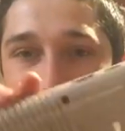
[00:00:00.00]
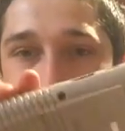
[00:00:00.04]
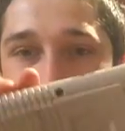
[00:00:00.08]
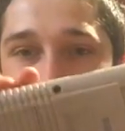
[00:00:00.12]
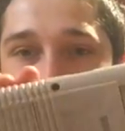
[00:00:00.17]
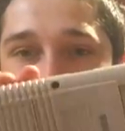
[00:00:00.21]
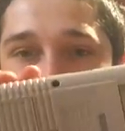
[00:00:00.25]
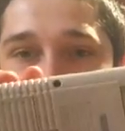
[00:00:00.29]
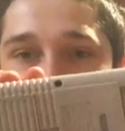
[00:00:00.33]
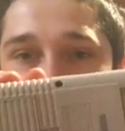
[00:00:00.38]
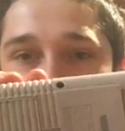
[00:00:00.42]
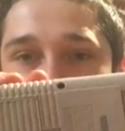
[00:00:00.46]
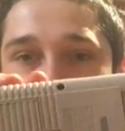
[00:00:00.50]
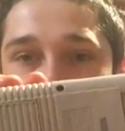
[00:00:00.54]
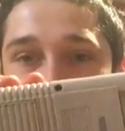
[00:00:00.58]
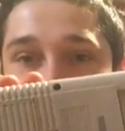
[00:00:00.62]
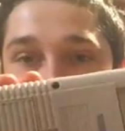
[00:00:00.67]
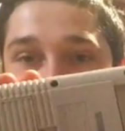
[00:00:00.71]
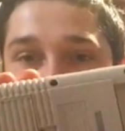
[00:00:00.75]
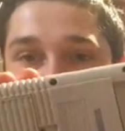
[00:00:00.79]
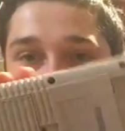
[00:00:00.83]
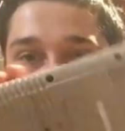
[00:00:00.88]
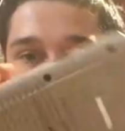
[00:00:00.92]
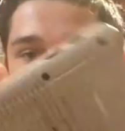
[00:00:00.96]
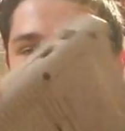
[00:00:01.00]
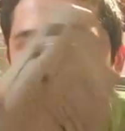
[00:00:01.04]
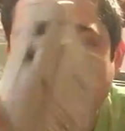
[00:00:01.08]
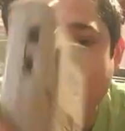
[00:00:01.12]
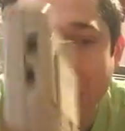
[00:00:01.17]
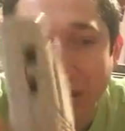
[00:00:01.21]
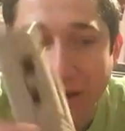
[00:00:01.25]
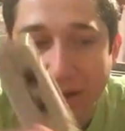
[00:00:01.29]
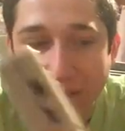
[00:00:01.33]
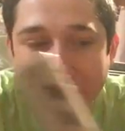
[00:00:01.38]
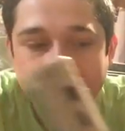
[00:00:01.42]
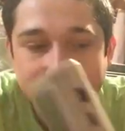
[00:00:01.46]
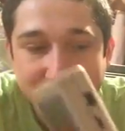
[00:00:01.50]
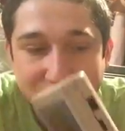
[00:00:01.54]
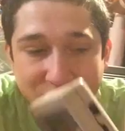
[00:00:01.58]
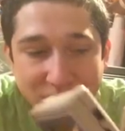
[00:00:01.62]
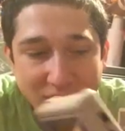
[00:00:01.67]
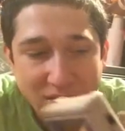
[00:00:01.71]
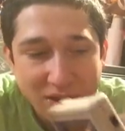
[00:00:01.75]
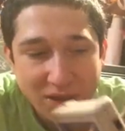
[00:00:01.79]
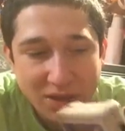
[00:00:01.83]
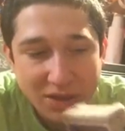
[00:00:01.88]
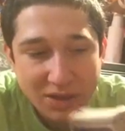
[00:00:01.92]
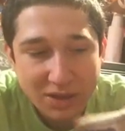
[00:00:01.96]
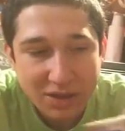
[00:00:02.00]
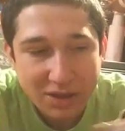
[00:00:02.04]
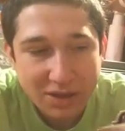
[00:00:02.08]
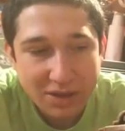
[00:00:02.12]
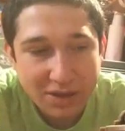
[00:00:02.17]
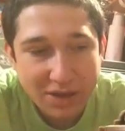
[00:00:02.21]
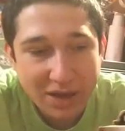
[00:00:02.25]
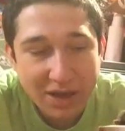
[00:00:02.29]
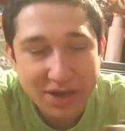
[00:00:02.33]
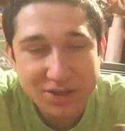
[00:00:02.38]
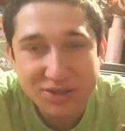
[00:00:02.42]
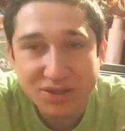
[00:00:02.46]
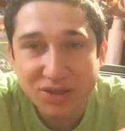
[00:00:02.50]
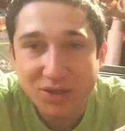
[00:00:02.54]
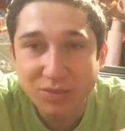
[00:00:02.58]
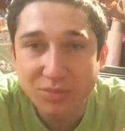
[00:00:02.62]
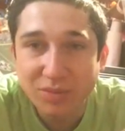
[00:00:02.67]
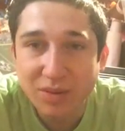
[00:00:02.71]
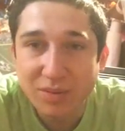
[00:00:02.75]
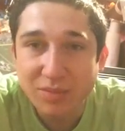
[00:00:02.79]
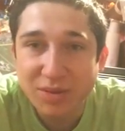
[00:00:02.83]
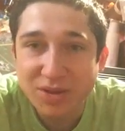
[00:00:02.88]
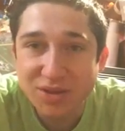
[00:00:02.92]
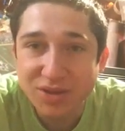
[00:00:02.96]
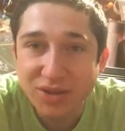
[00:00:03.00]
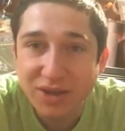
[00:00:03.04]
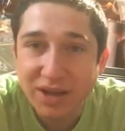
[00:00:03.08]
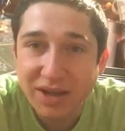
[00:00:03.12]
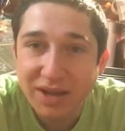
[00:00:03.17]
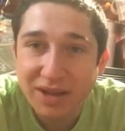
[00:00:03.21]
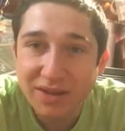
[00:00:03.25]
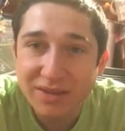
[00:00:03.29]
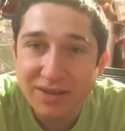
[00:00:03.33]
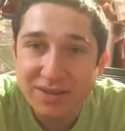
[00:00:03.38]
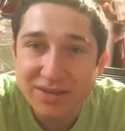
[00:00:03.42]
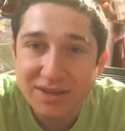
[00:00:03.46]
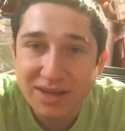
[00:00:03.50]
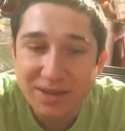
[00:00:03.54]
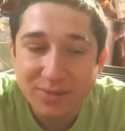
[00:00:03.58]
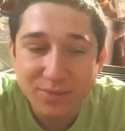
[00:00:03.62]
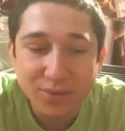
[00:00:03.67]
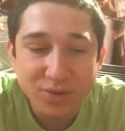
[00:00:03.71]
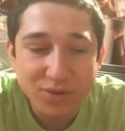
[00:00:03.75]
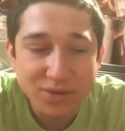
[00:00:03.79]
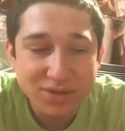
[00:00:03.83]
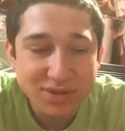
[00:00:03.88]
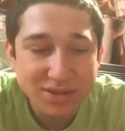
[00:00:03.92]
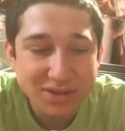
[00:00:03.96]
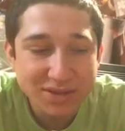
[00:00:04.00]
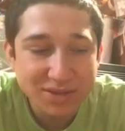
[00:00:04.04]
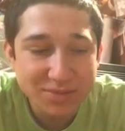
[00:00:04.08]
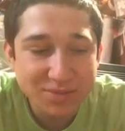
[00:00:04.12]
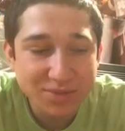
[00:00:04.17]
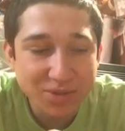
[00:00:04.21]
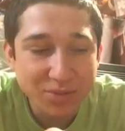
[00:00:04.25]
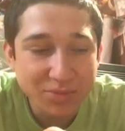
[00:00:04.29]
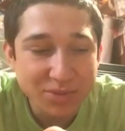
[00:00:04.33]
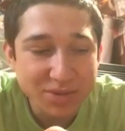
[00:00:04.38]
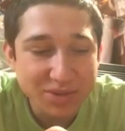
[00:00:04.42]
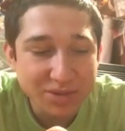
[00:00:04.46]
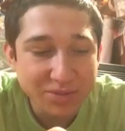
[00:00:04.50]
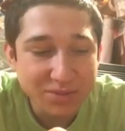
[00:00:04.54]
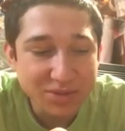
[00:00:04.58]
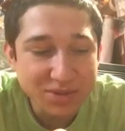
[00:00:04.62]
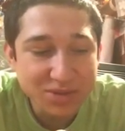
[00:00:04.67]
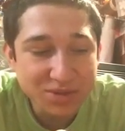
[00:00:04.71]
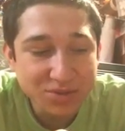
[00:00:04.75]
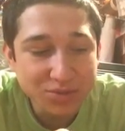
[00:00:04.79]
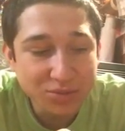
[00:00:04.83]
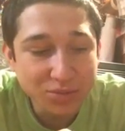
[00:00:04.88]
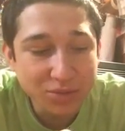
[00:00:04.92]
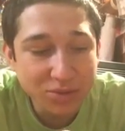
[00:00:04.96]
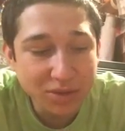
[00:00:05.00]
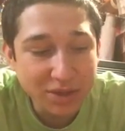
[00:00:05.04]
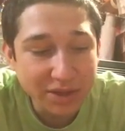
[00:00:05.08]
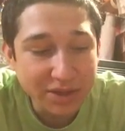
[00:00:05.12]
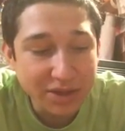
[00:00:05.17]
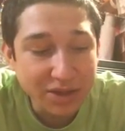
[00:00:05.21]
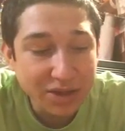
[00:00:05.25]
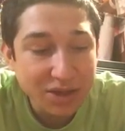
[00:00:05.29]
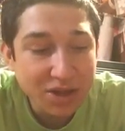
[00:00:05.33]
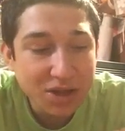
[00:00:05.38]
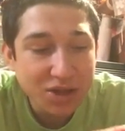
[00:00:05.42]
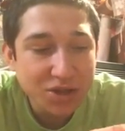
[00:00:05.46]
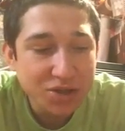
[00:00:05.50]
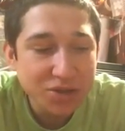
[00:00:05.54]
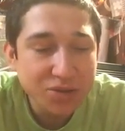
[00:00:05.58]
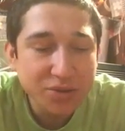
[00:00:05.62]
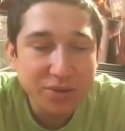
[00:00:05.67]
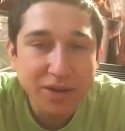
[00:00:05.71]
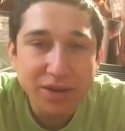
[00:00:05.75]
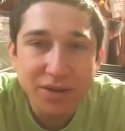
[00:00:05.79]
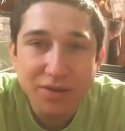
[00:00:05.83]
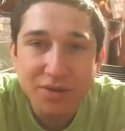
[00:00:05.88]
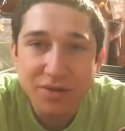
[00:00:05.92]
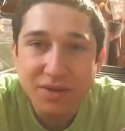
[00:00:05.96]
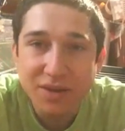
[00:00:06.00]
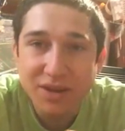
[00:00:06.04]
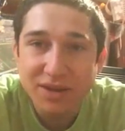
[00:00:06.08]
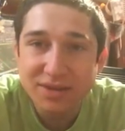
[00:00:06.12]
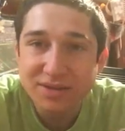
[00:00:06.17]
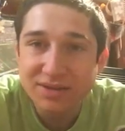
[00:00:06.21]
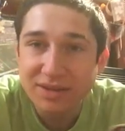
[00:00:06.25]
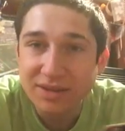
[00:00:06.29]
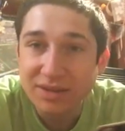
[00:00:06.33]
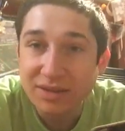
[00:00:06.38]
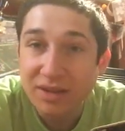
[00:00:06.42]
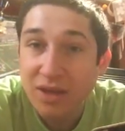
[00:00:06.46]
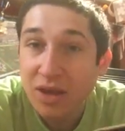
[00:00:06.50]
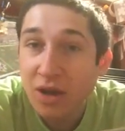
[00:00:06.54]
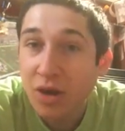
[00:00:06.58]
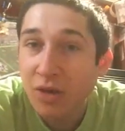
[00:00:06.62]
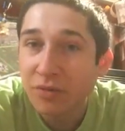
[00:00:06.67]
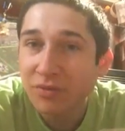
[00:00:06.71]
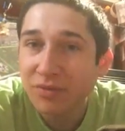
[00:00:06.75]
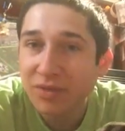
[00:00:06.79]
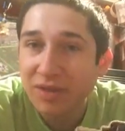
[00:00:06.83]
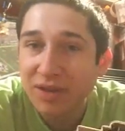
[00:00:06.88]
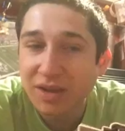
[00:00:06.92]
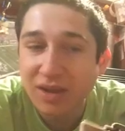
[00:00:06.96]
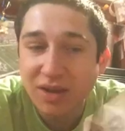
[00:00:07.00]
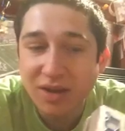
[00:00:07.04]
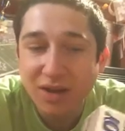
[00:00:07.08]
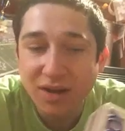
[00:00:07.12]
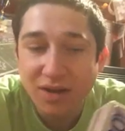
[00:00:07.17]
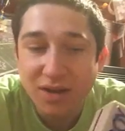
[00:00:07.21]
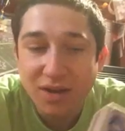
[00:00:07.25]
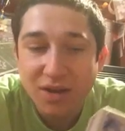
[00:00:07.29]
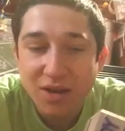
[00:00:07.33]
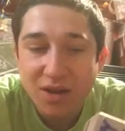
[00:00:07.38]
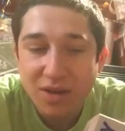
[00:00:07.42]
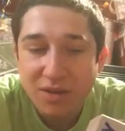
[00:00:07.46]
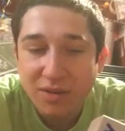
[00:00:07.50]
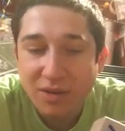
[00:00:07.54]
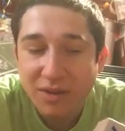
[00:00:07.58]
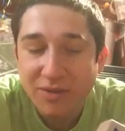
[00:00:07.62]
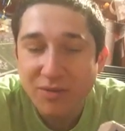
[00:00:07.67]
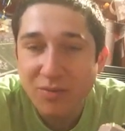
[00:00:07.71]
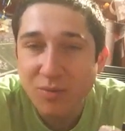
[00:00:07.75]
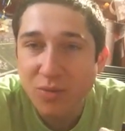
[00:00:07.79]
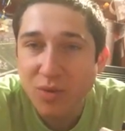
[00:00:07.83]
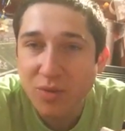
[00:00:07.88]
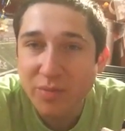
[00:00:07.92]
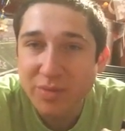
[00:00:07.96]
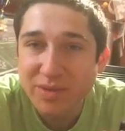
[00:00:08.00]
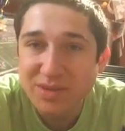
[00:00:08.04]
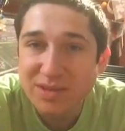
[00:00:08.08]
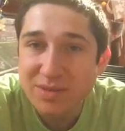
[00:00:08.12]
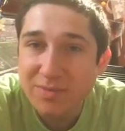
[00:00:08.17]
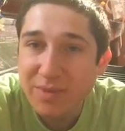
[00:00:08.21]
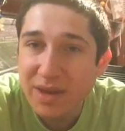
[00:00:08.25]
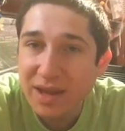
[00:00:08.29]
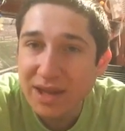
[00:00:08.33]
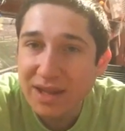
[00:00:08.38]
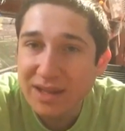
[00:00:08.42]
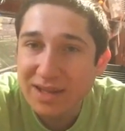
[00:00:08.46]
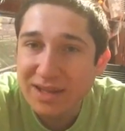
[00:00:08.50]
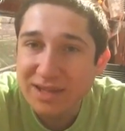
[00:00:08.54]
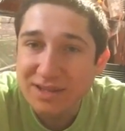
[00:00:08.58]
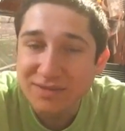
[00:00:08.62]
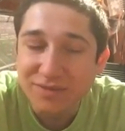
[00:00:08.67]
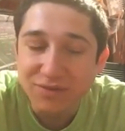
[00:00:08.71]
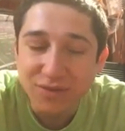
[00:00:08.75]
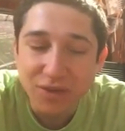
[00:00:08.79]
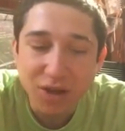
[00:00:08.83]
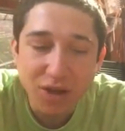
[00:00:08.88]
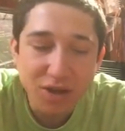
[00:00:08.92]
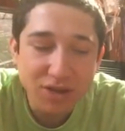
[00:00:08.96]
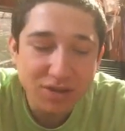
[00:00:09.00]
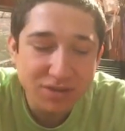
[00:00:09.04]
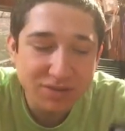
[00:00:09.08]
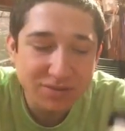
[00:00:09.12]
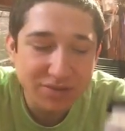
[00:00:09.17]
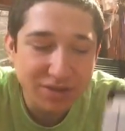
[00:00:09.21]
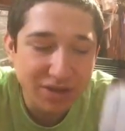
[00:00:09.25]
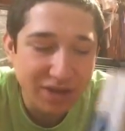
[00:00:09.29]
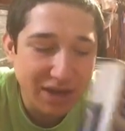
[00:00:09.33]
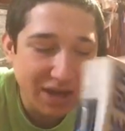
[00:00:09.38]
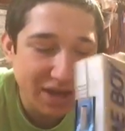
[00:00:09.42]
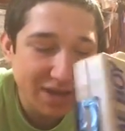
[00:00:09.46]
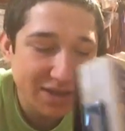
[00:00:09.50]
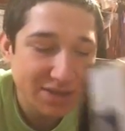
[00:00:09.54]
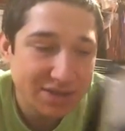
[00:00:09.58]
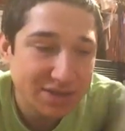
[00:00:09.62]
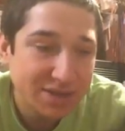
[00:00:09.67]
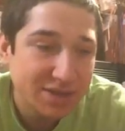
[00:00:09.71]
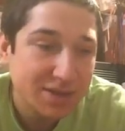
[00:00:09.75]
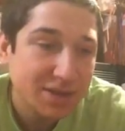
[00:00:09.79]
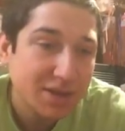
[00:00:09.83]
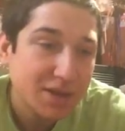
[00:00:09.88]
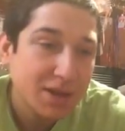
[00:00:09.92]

play much on it. I actually don't play much on any of these anymore since I'm so busy with school and doing other things, and hopefully even more busy making these vlogs for you guys.